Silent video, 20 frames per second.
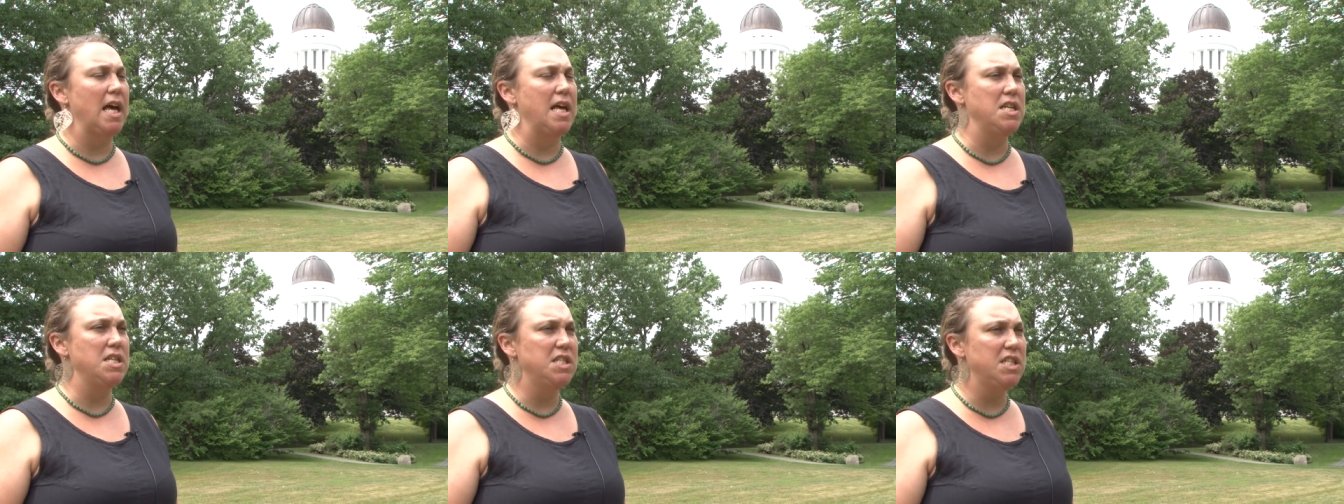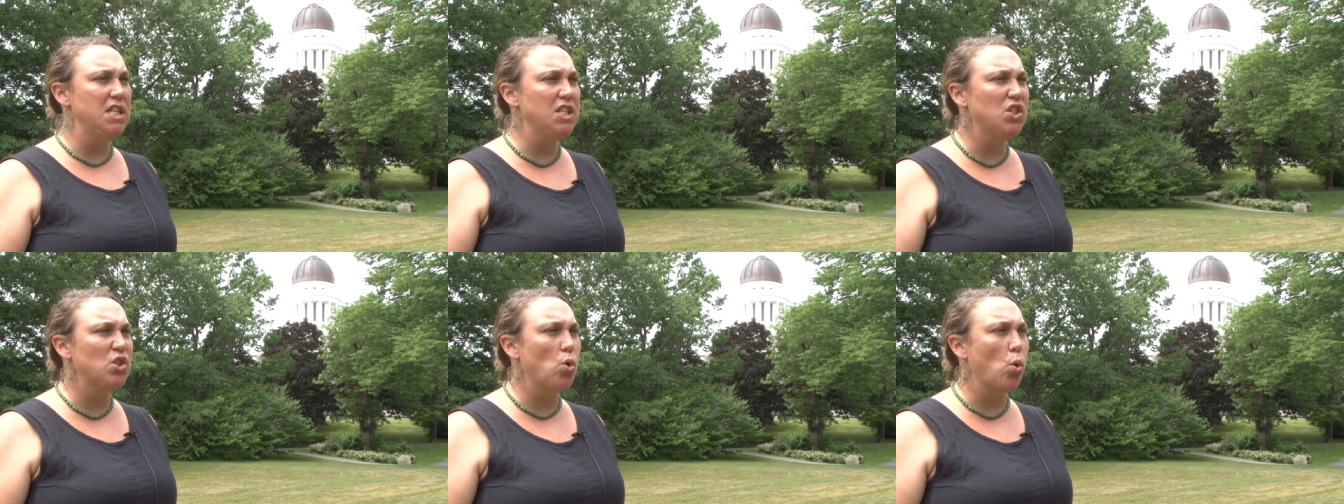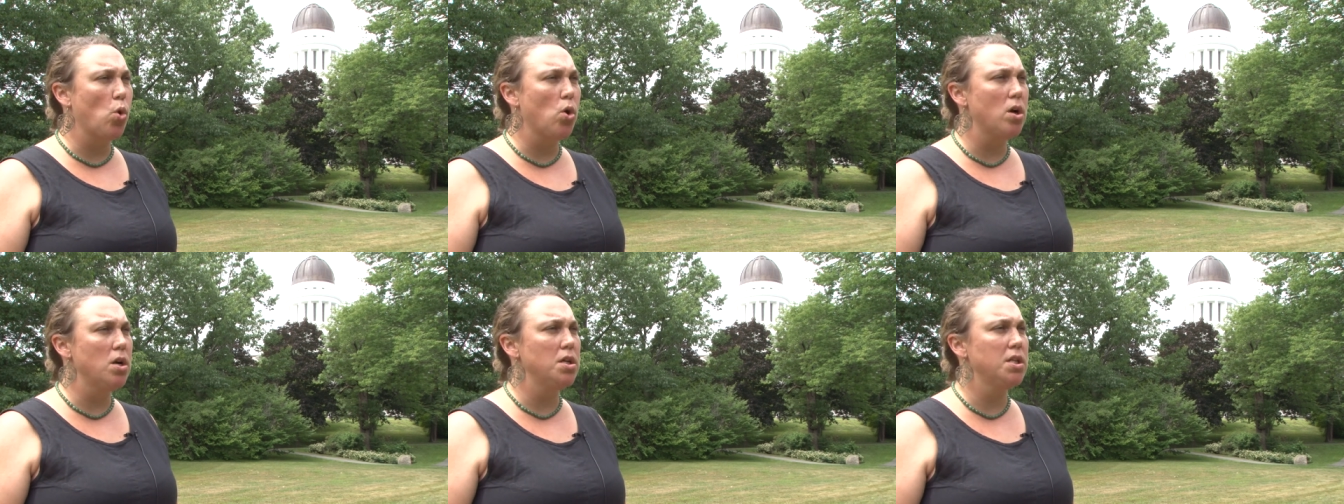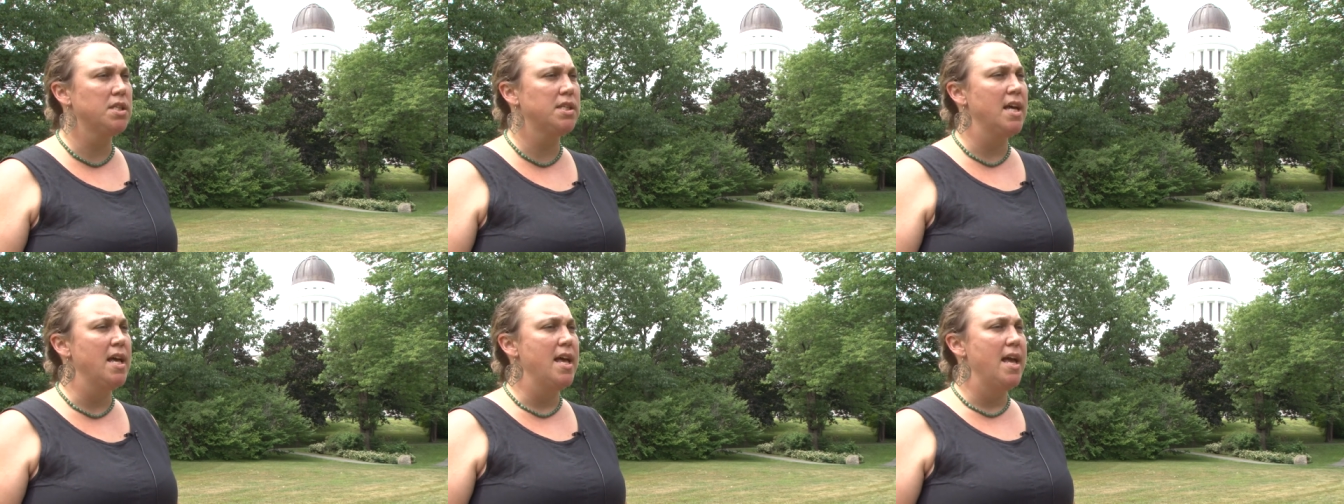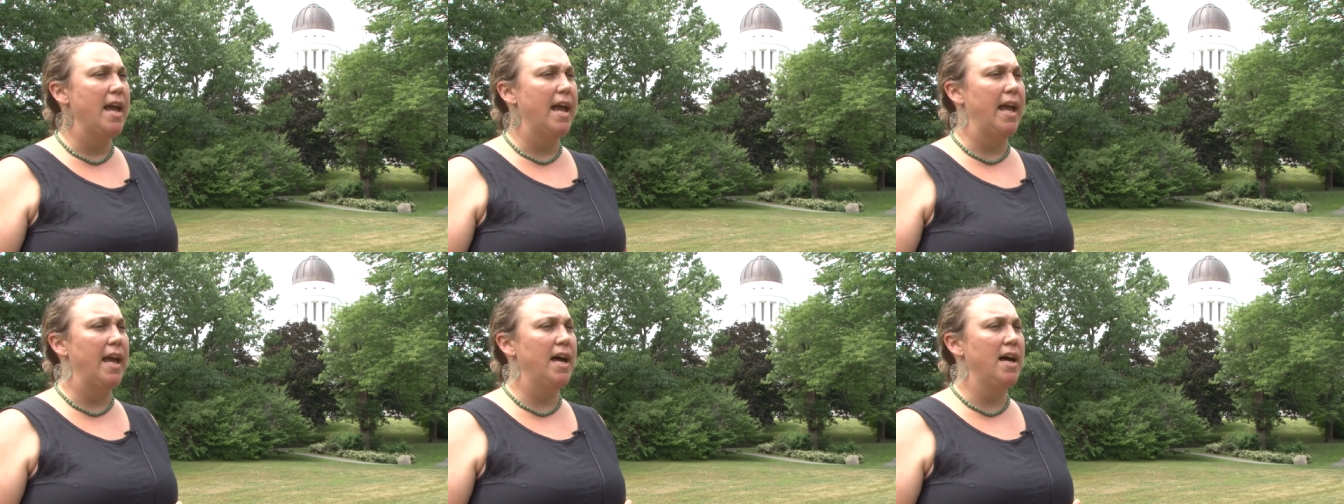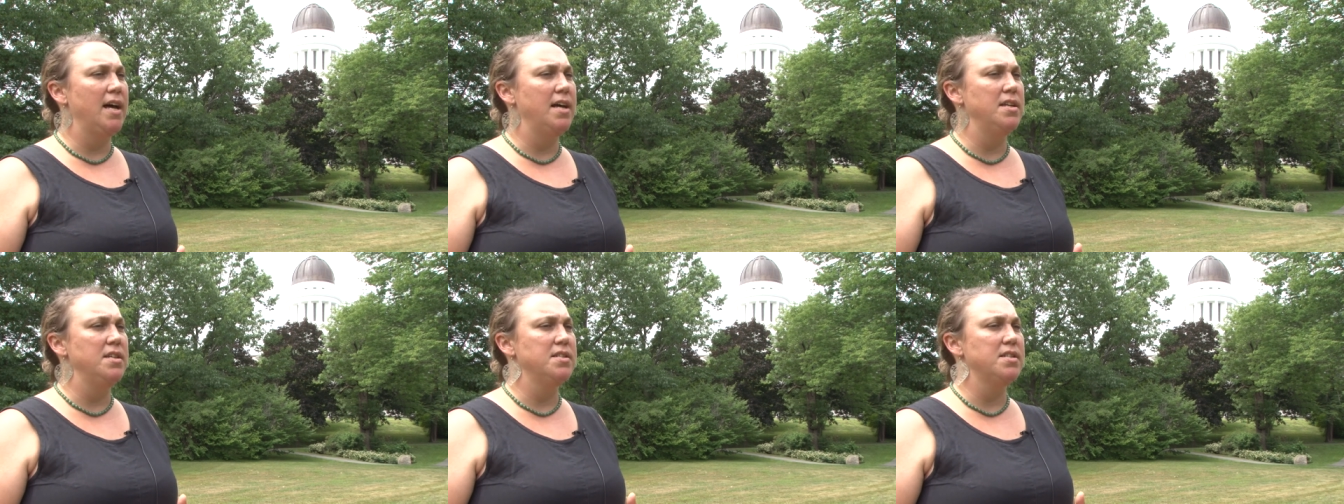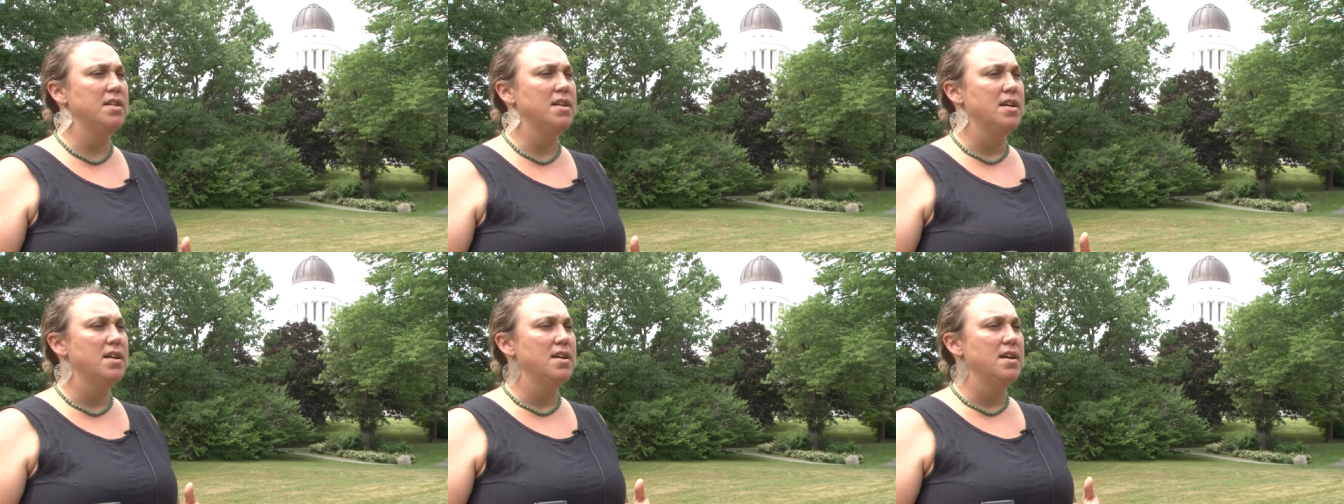and discourse and